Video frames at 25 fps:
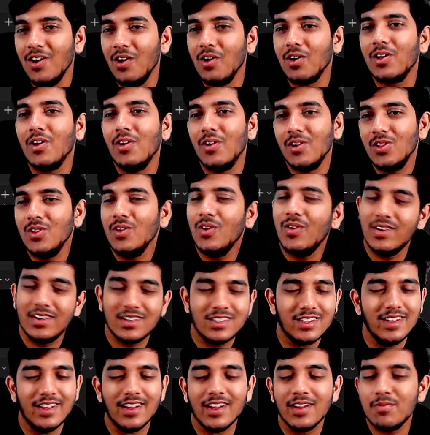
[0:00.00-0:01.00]
Okay, although
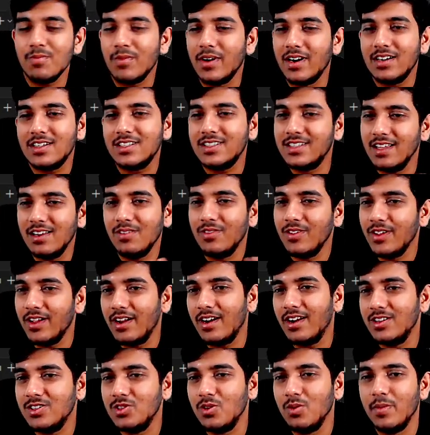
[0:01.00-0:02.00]
it's there, but still
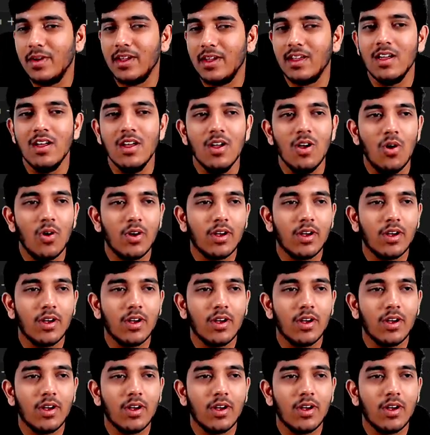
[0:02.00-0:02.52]
we are assuming.